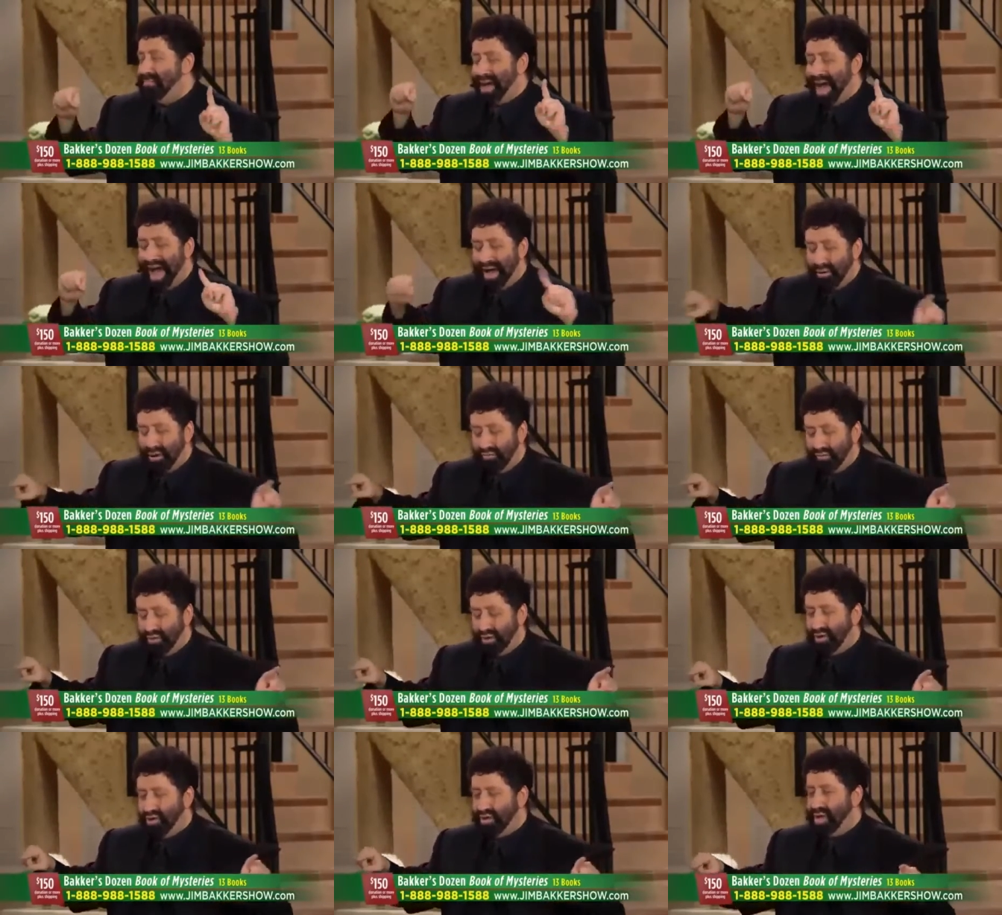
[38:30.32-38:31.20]

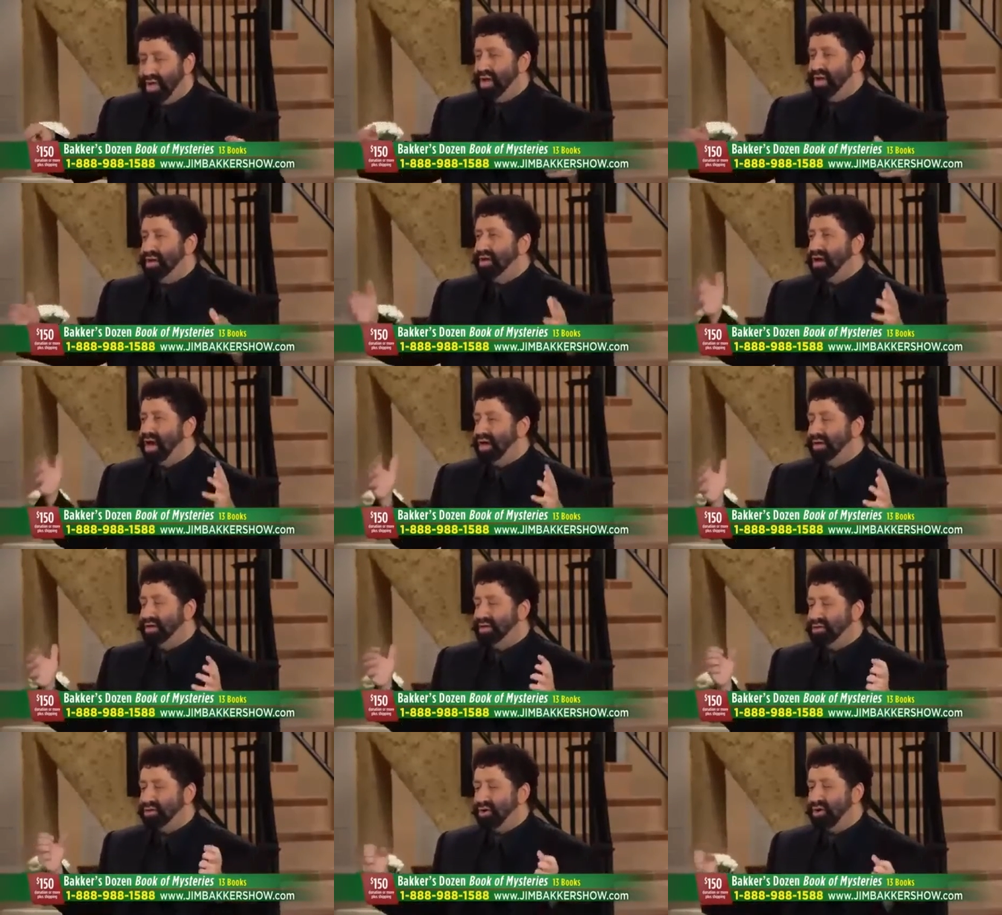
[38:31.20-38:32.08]
Powerful. God
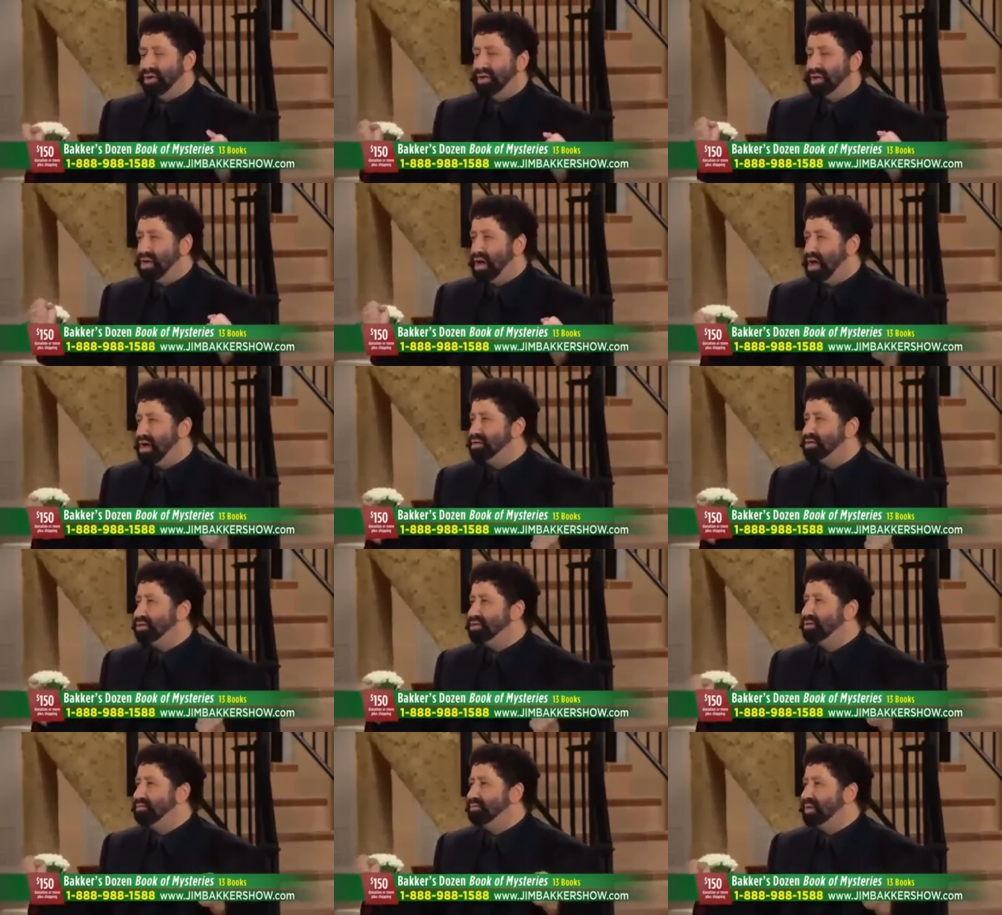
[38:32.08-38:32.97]
is calling
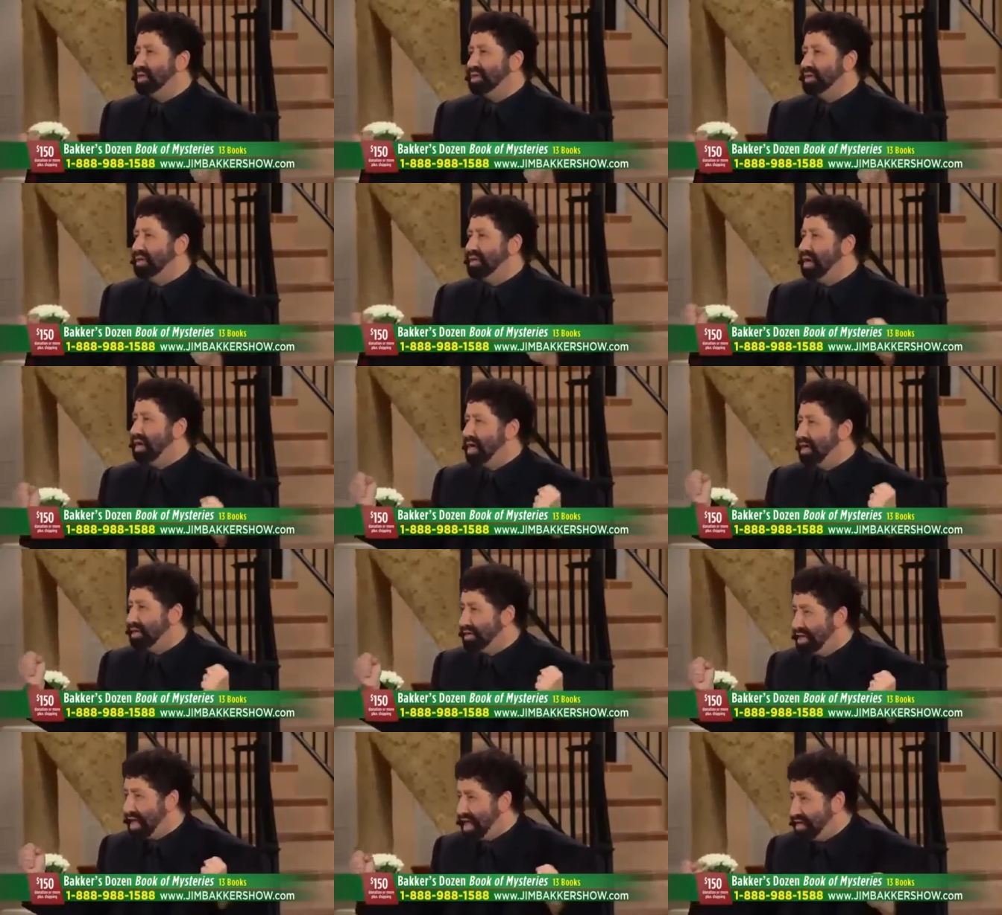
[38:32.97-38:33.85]
us to be
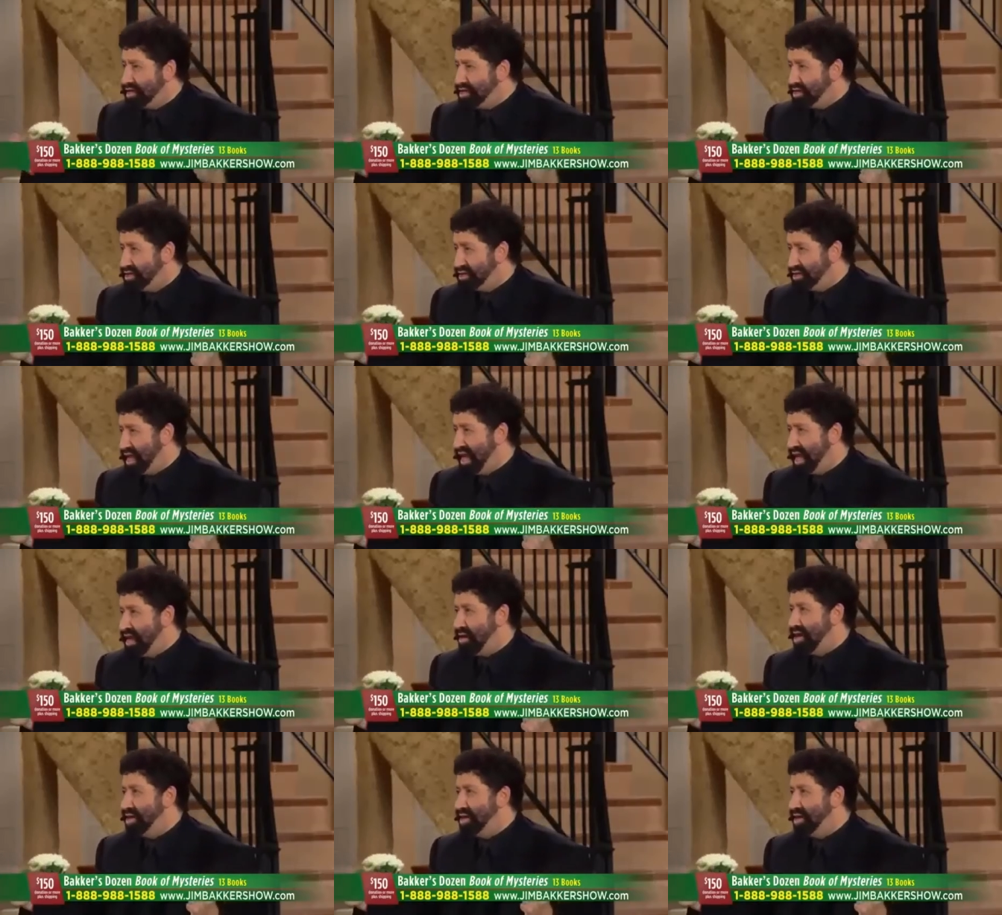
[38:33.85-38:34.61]
Elijahs now,